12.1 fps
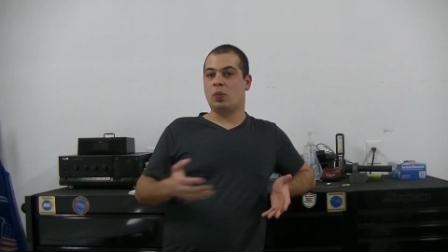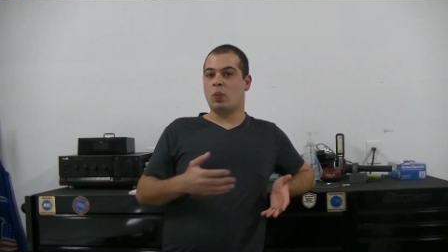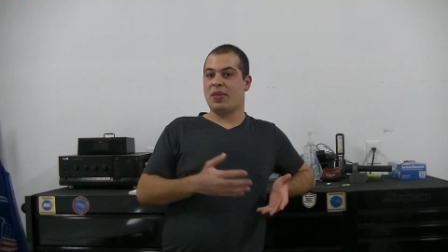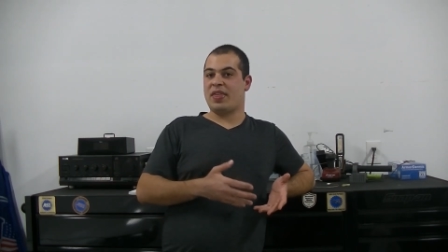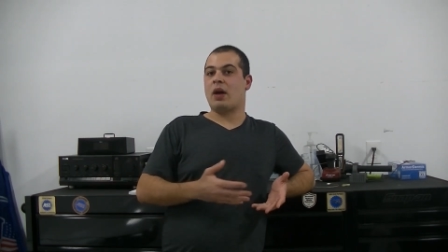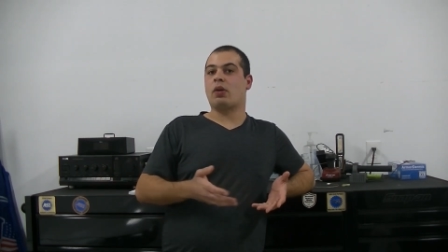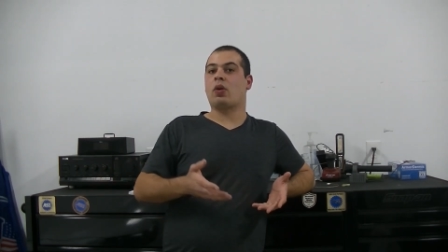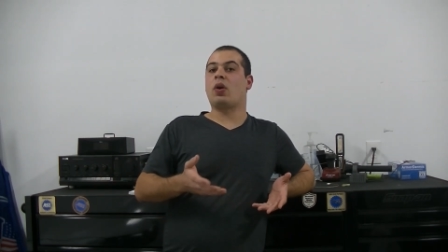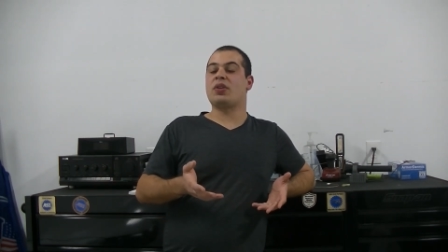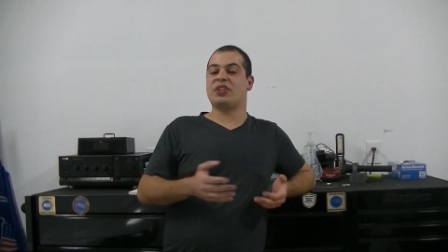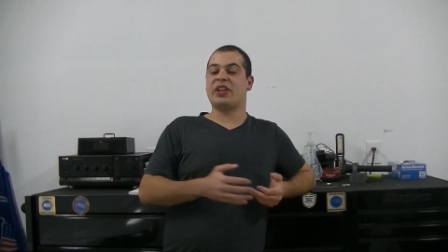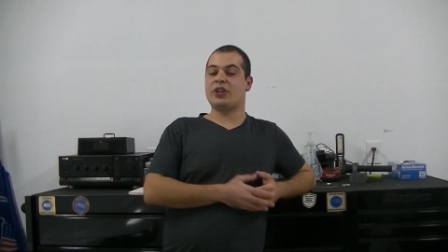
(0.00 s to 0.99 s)
without
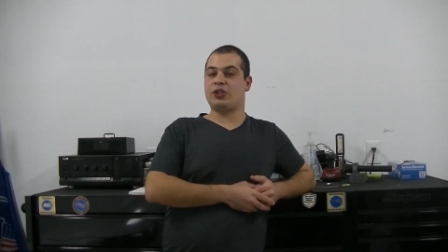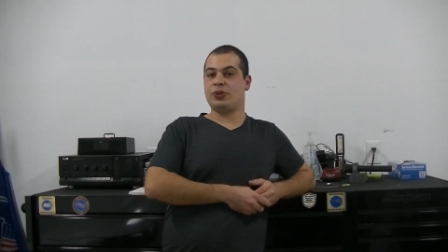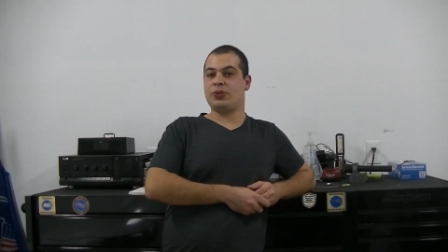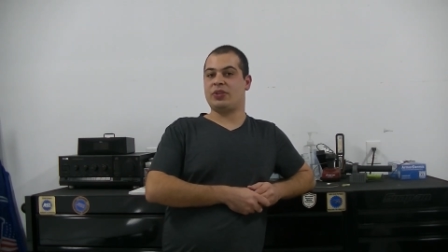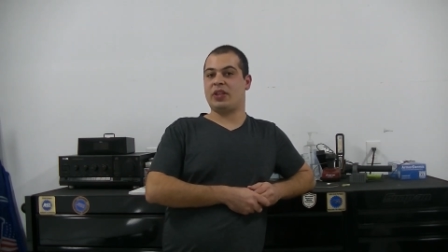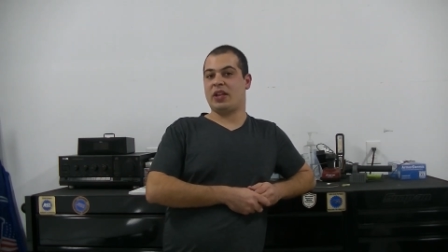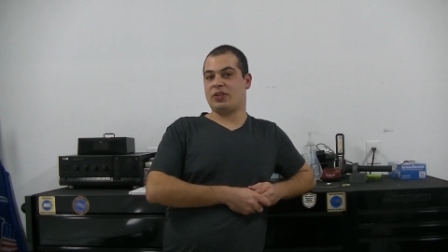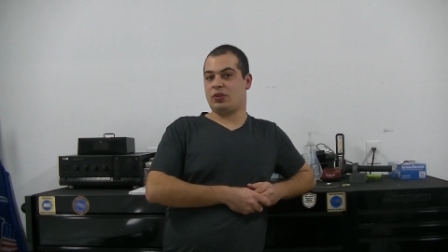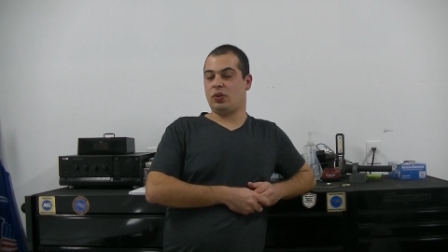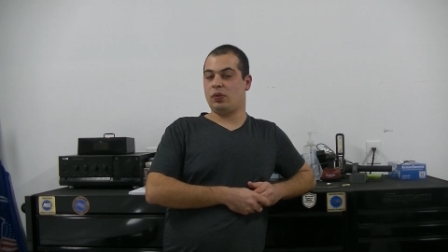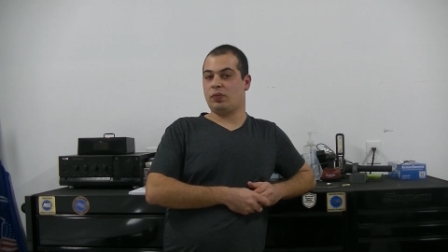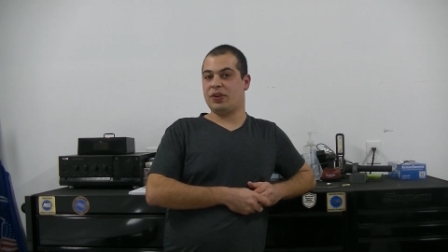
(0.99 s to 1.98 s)
causing issues, and that's the
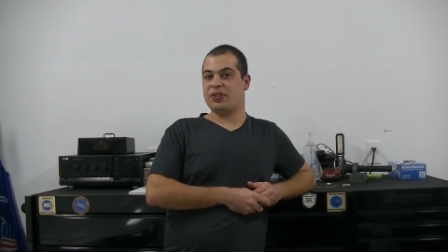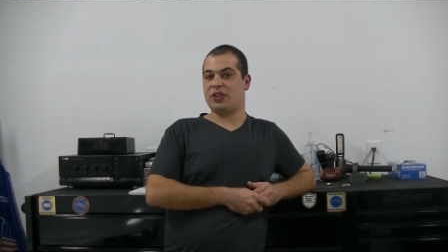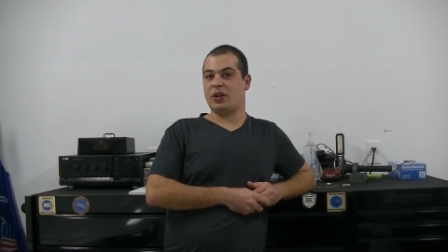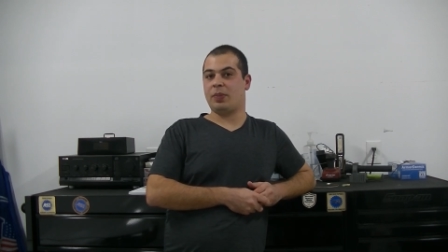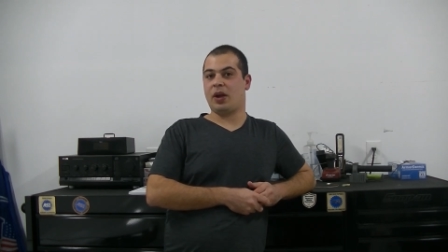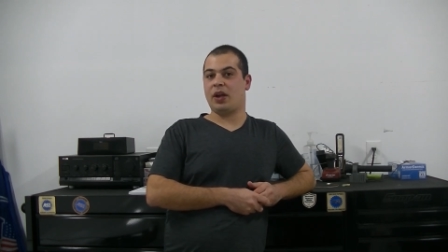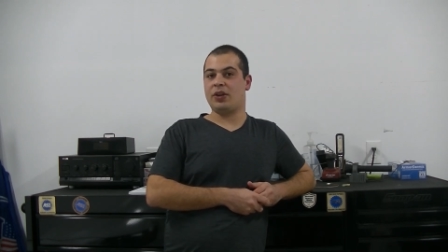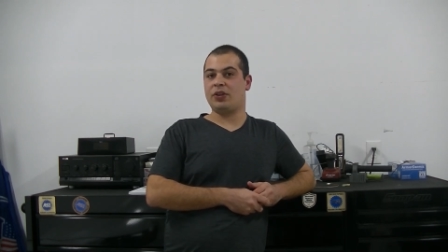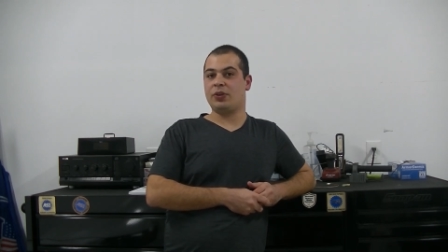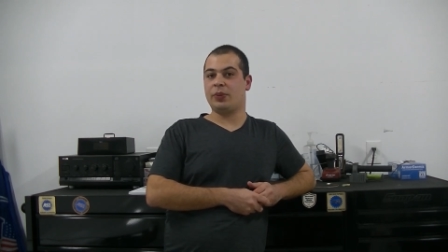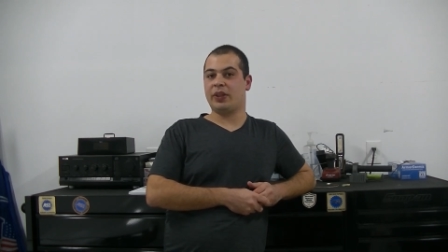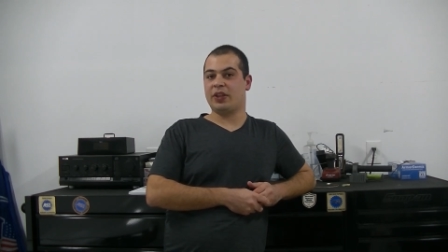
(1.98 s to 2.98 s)
whole reason I'm kind of
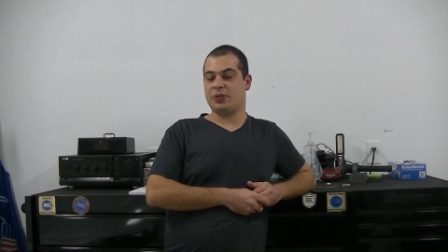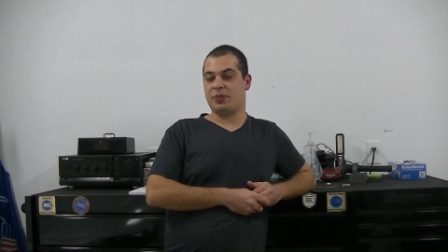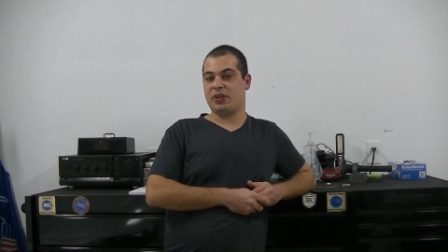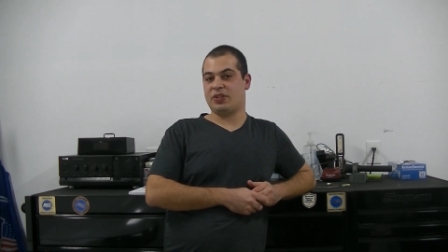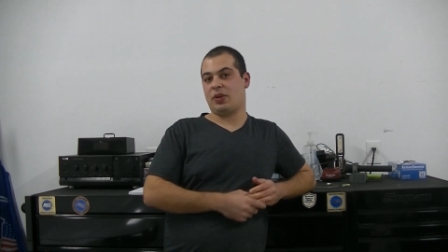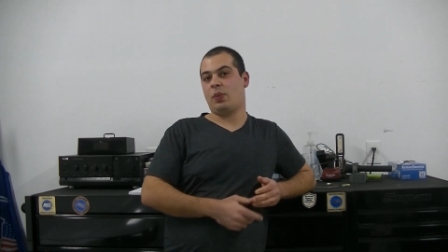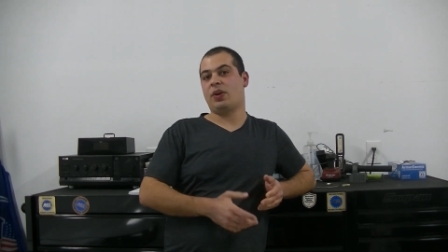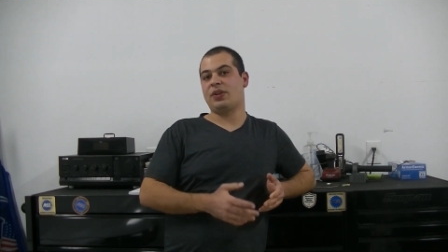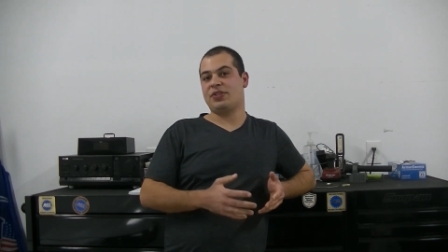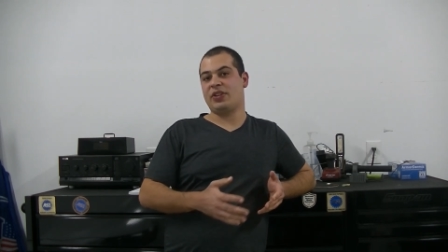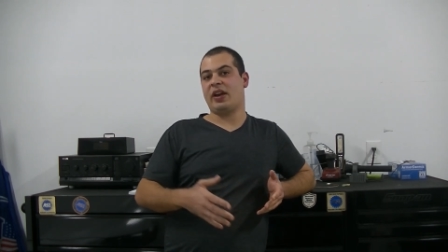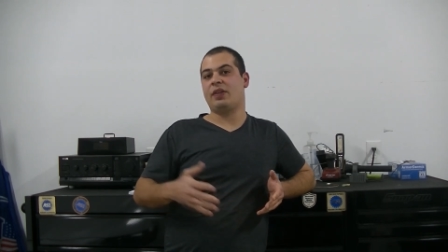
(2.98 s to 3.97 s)
doing this, because I want
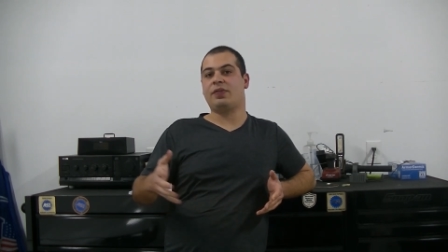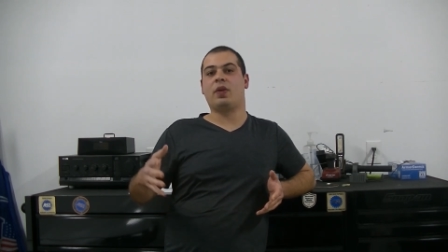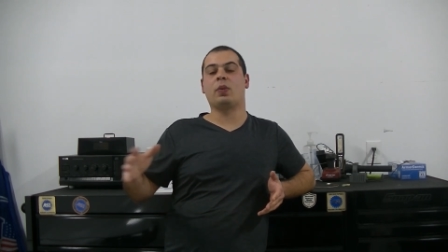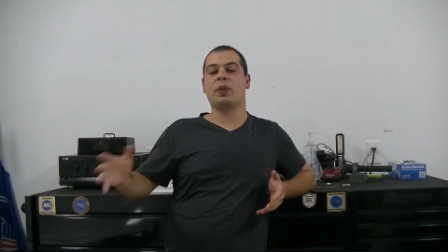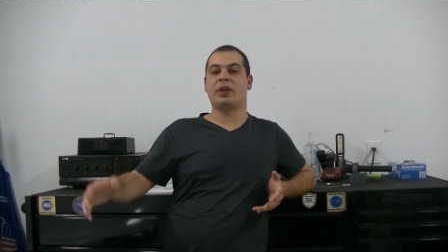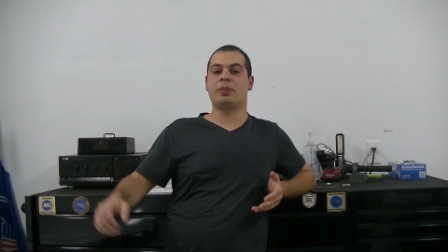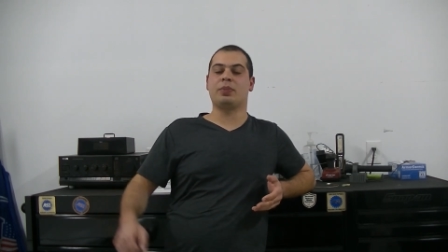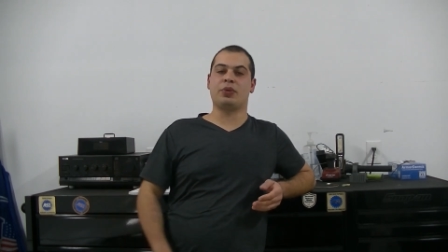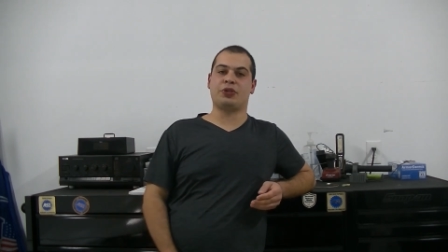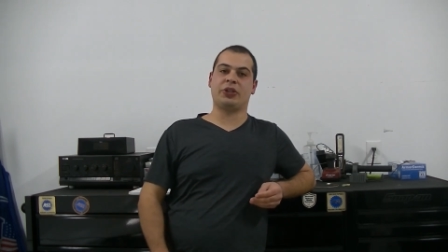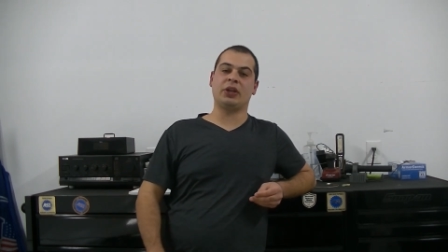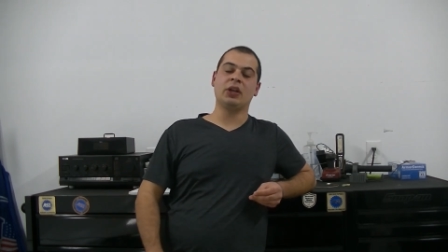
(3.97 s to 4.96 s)
to see how far we can
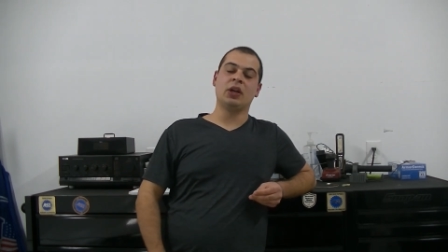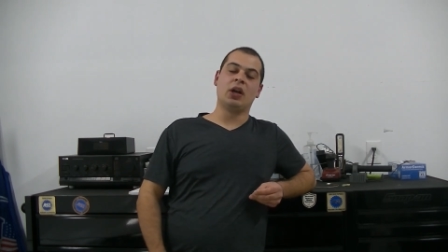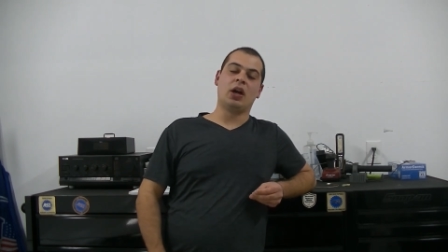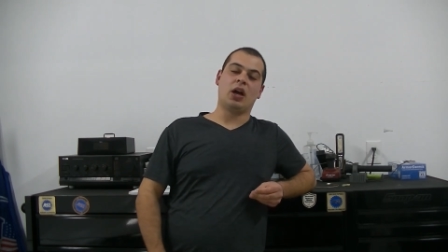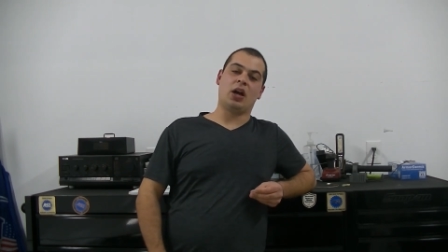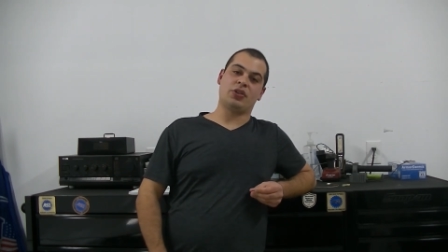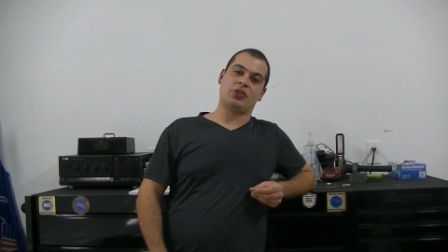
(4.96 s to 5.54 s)
push it.